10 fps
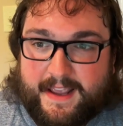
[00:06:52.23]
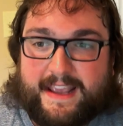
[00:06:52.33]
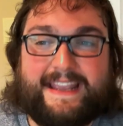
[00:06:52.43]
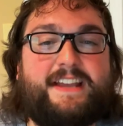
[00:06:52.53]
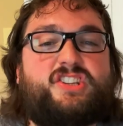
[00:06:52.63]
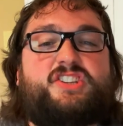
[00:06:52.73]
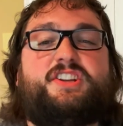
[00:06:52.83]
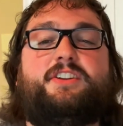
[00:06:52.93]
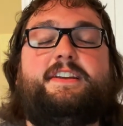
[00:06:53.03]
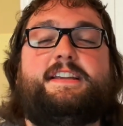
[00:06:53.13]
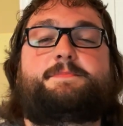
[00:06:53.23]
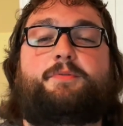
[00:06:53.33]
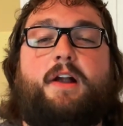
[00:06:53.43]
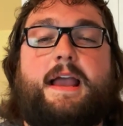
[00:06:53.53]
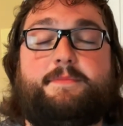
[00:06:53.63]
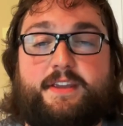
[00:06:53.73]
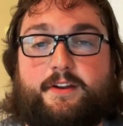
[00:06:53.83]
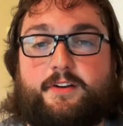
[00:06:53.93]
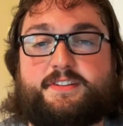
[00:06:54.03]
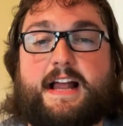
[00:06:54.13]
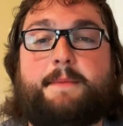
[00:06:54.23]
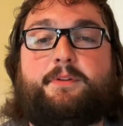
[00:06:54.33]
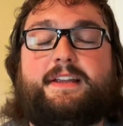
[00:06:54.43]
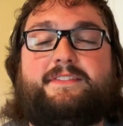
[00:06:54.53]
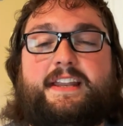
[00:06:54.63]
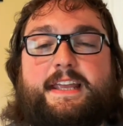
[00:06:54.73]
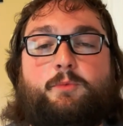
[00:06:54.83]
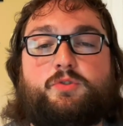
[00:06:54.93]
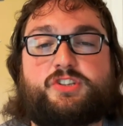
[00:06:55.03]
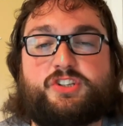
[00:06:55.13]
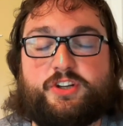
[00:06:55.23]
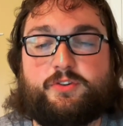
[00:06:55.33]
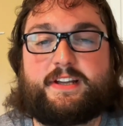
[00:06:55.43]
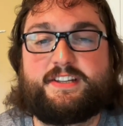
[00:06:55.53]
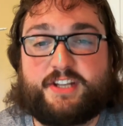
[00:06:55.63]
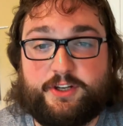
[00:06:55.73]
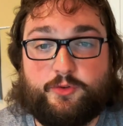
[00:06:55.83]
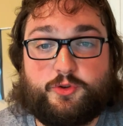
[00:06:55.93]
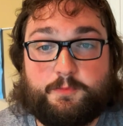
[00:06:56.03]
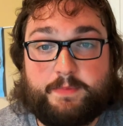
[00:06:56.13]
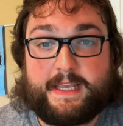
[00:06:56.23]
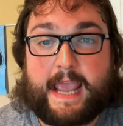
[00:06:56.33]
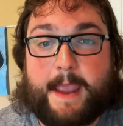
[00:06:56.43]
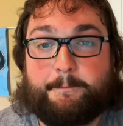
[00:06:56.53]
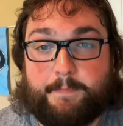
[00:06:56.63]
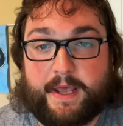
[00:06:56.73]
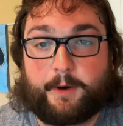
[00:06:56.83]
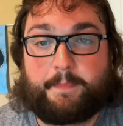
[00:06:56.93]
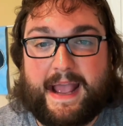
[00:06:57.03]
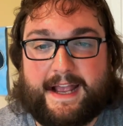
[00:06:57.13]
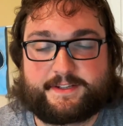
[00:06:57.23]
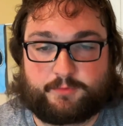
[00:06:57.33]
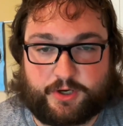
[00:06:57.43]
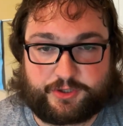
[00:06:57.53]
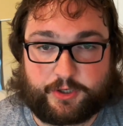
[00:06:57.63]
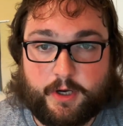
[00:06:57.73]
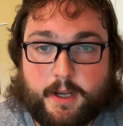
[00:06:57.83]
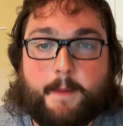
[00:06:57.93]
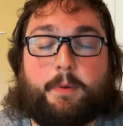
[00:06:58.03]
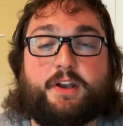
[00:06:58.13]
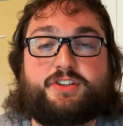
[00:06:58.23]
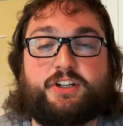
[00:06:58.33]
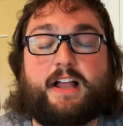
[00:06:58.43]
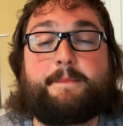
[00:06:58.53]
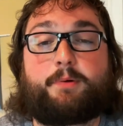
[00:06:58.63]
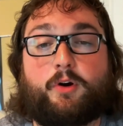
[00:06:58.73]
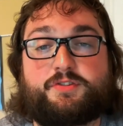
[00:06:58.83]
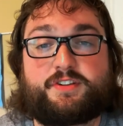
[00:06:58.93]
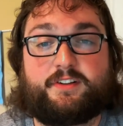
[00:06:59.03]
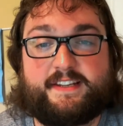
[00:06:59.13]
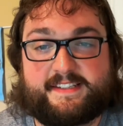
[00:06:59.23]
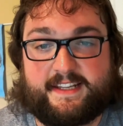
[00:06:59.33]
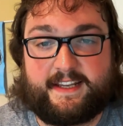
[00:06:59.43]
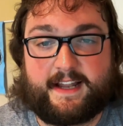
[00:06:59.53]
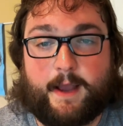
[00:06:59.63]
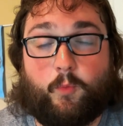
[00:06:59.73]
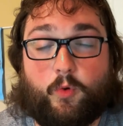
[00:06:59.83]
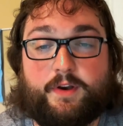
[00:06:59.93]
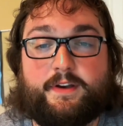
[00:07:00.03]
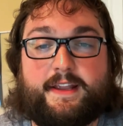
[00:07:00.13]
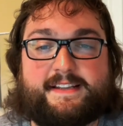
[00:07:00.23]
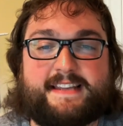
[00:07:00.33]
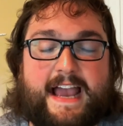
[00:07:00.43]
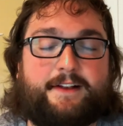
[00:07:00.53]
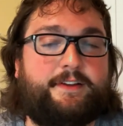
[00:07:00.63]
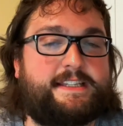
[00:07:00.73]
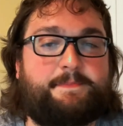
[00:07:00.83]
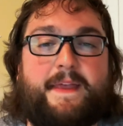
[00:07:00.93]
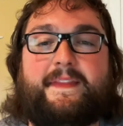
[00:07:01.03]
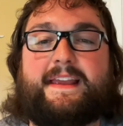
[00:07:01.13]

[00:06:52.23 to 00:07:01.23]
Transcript: He is still in his prime years, and I believe that he will still continue to be a better pass rusher. But until I personally see it, I wouldn't exactly spend the